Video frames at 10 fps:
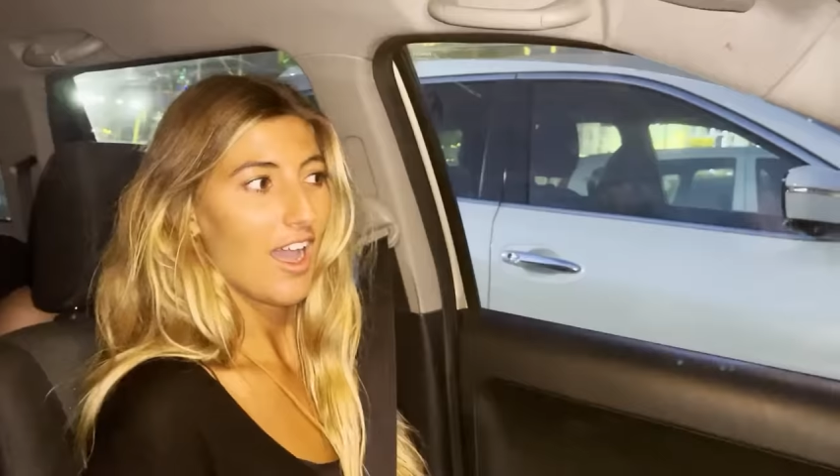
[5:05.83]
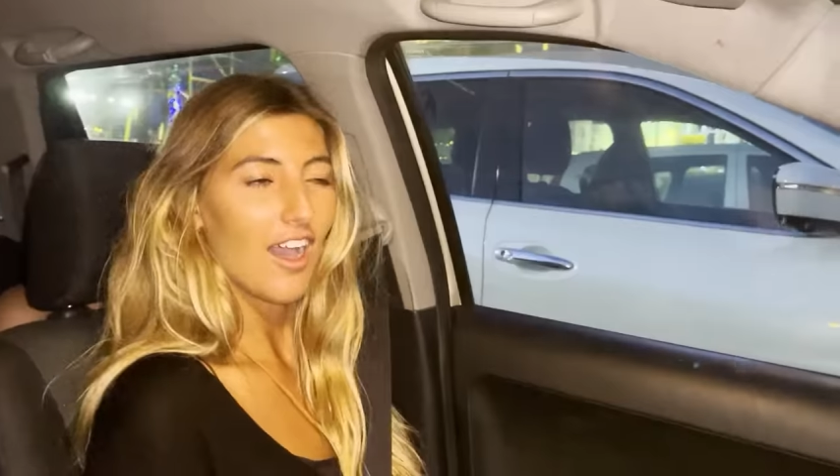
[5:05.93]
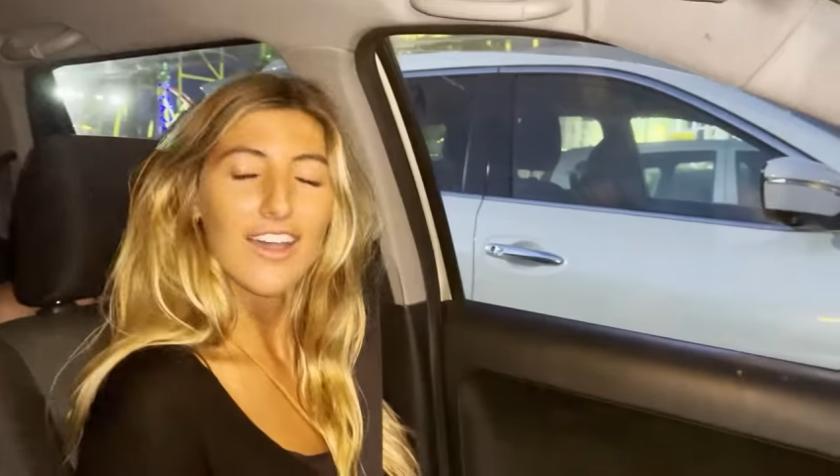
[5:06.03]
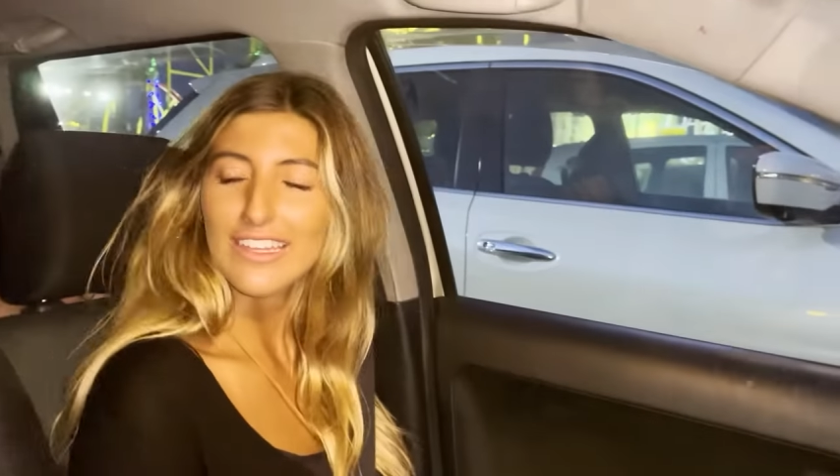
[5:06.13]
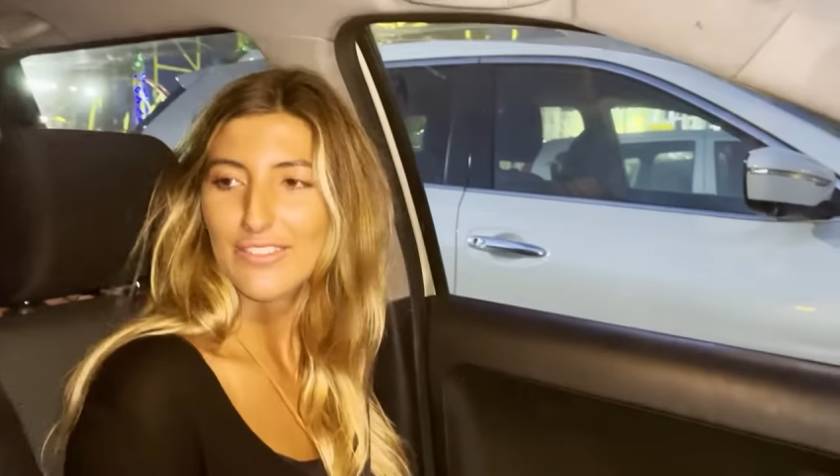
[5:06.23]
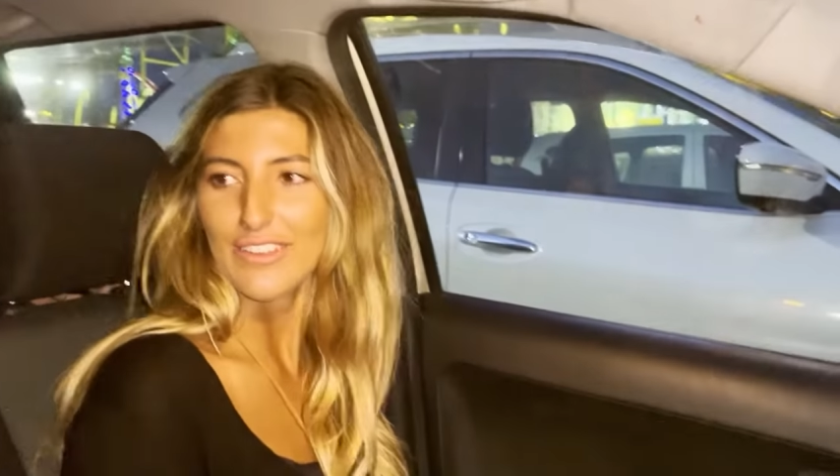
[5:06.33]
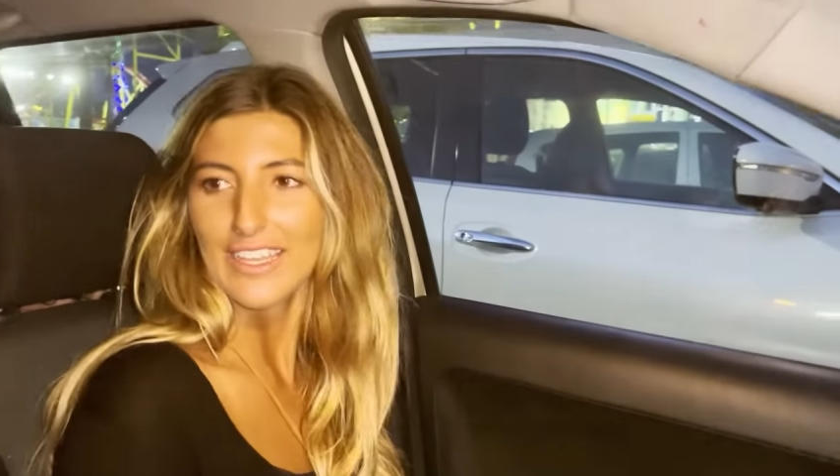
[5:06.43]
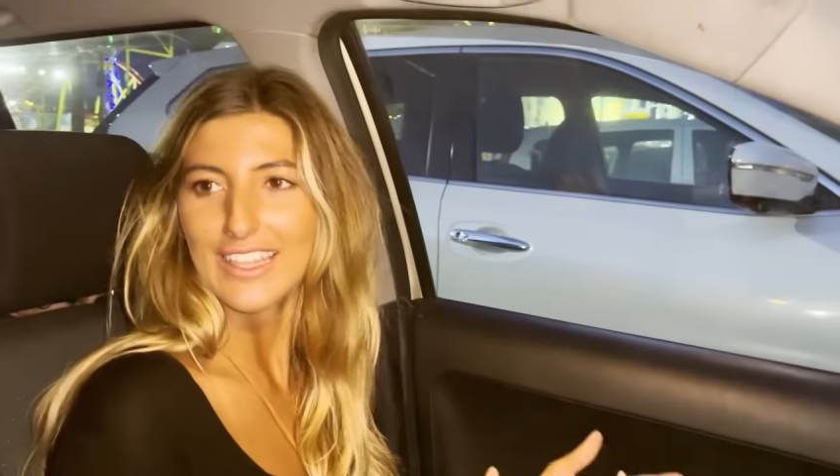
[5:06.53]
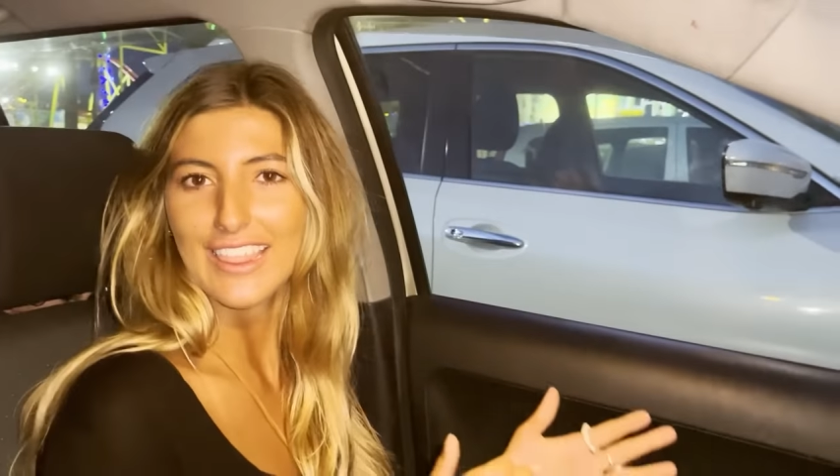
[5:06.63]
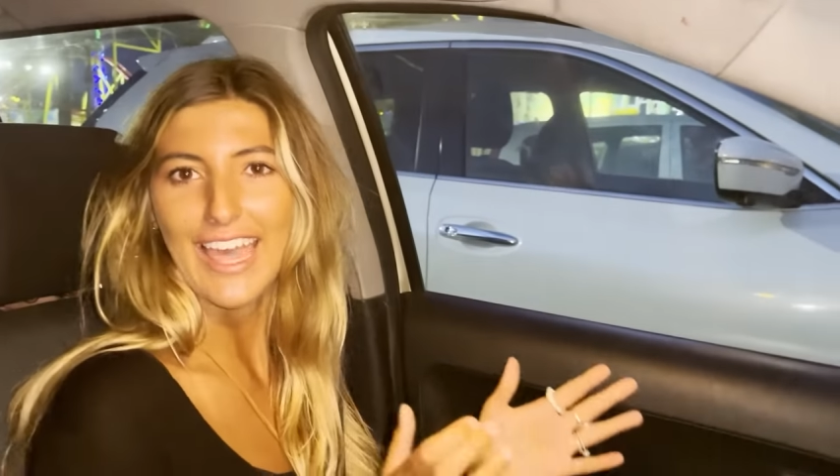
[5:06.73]
I think
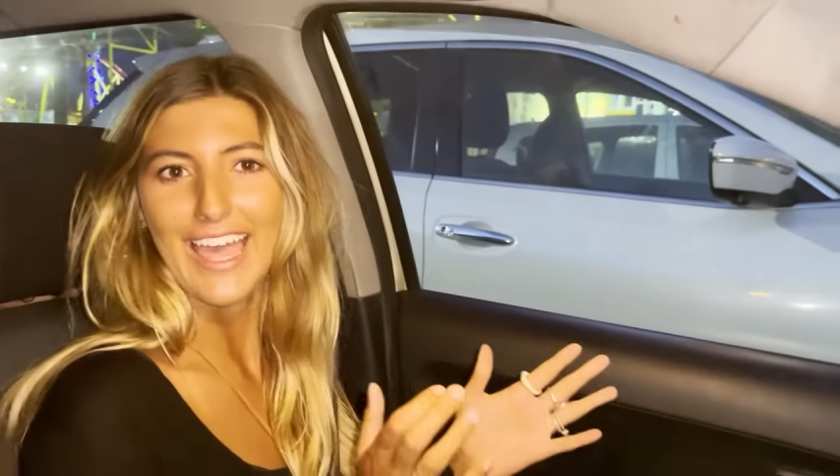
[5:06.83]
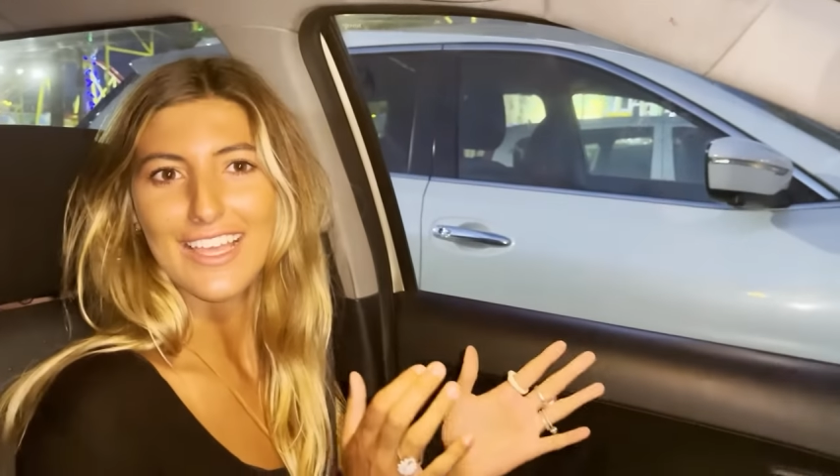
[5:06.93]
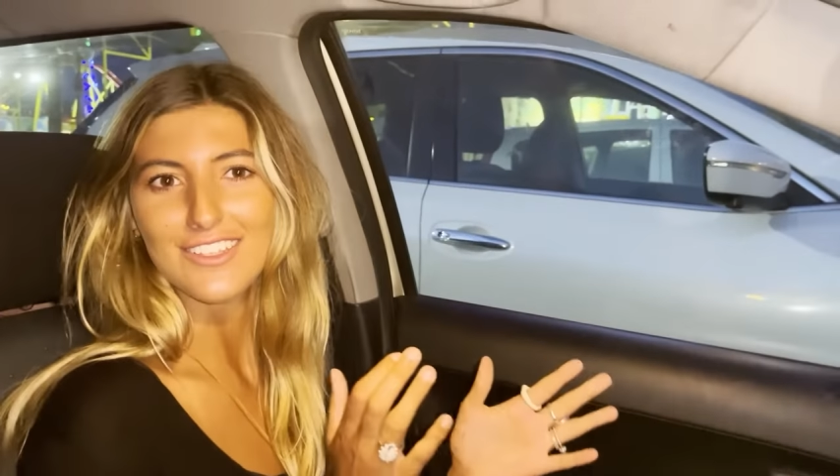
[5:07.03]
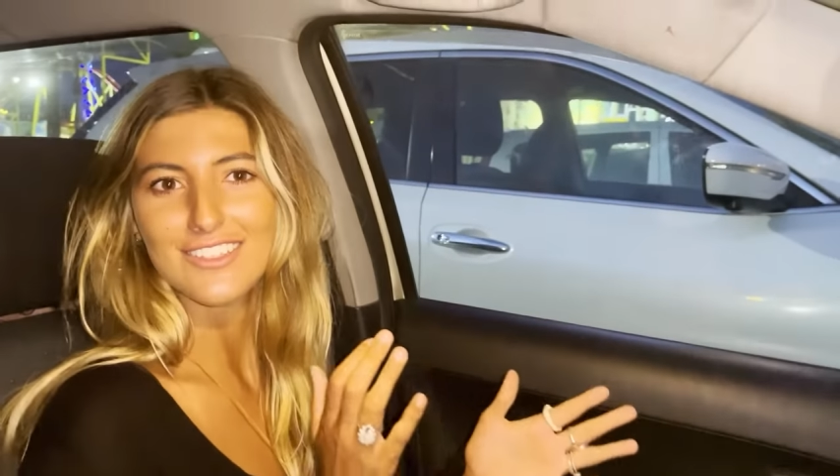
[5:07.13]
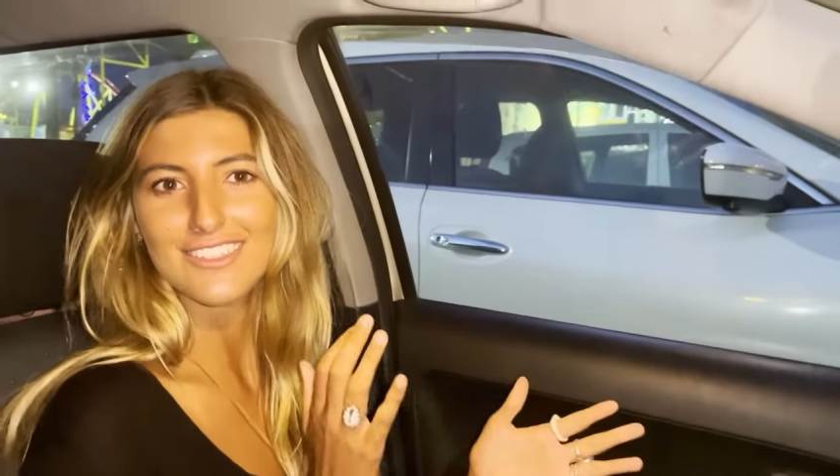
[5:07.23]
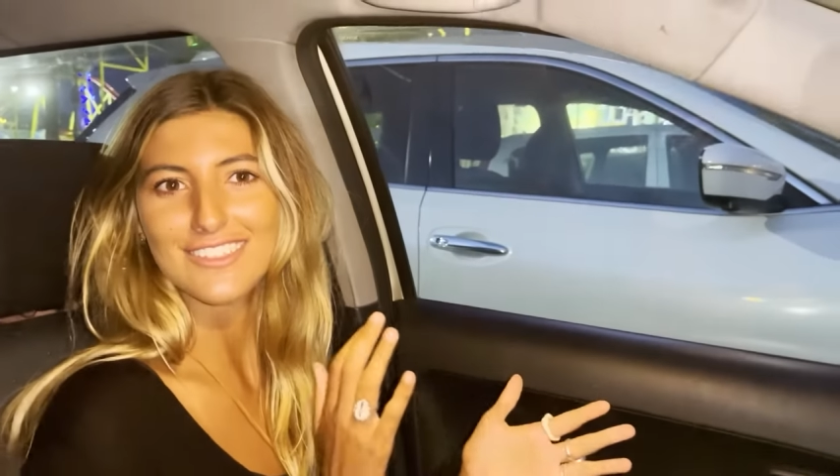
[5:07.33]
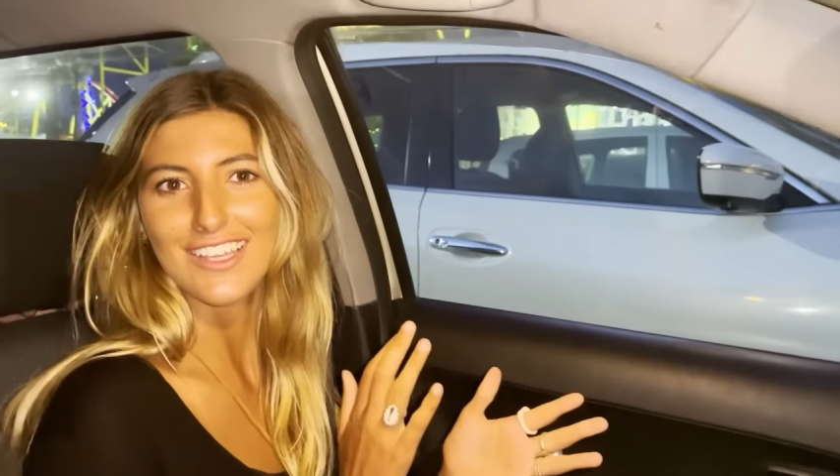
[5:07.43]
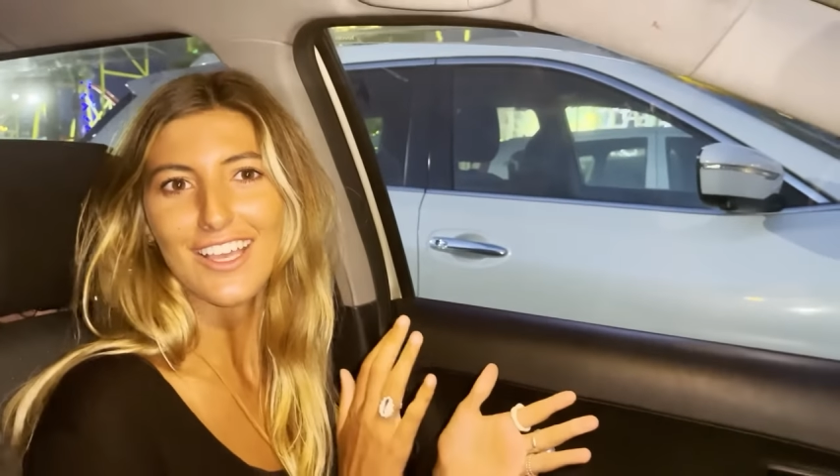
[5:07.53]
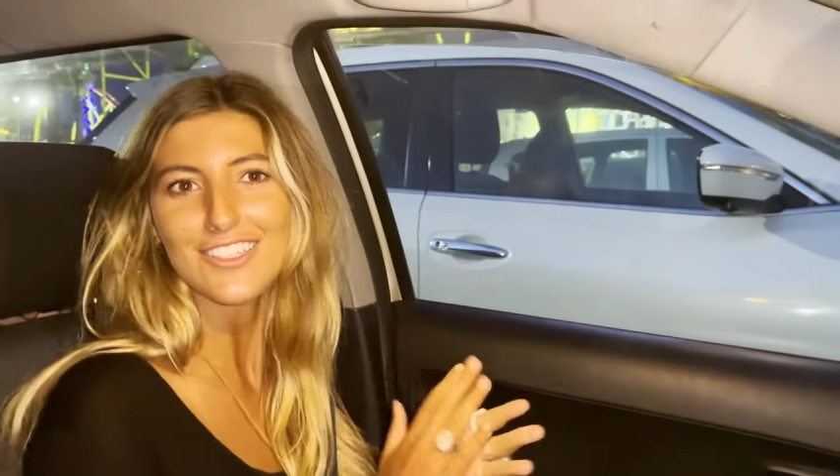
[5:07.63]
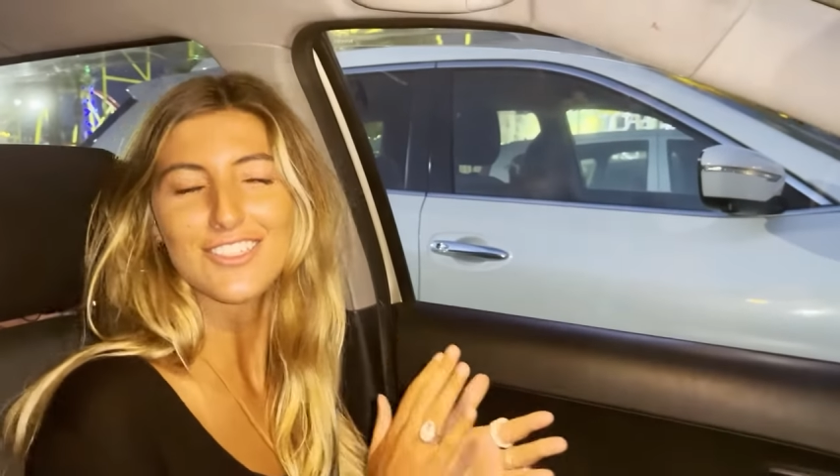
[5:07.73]
they're
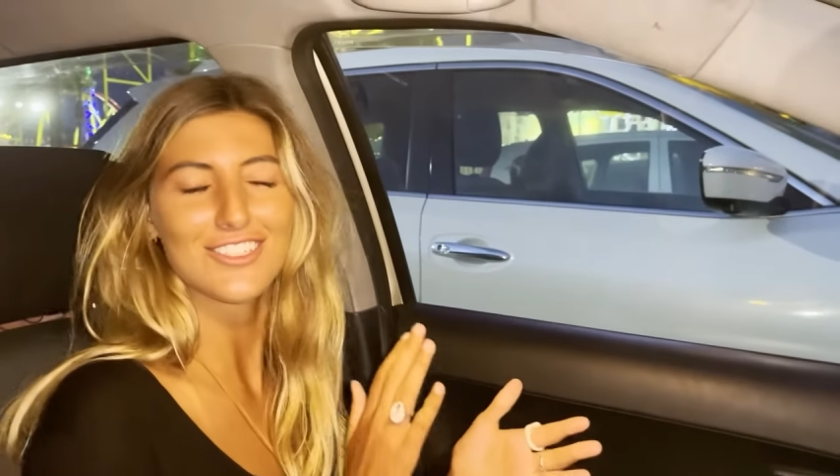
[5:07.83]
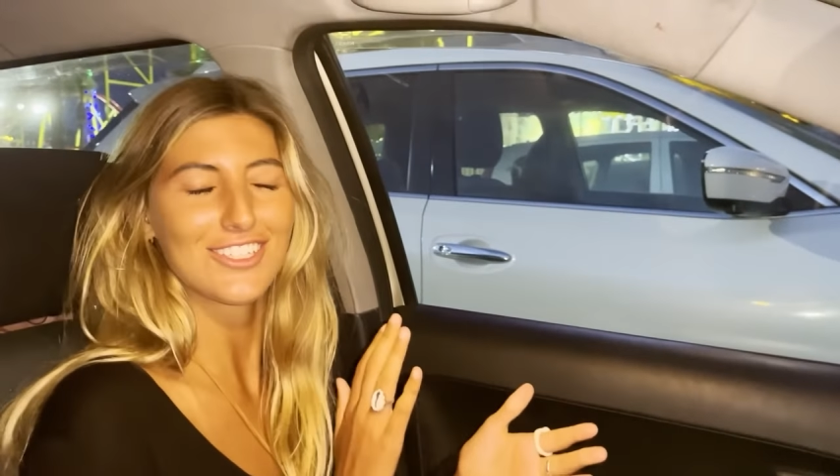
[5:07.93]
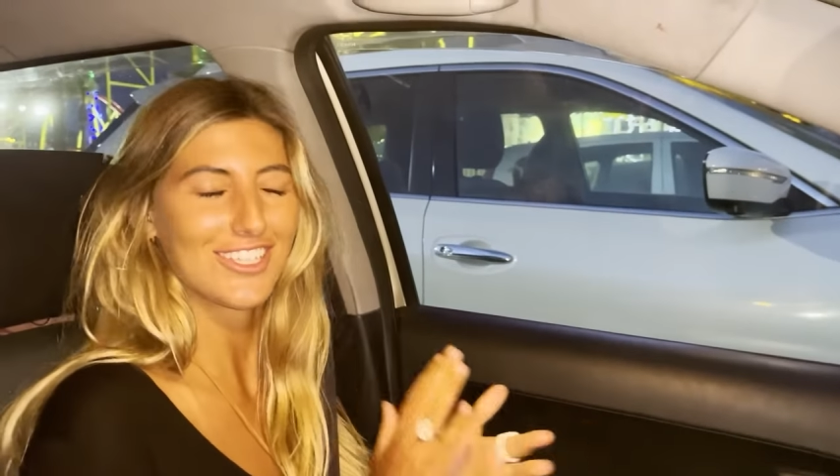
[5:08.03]
such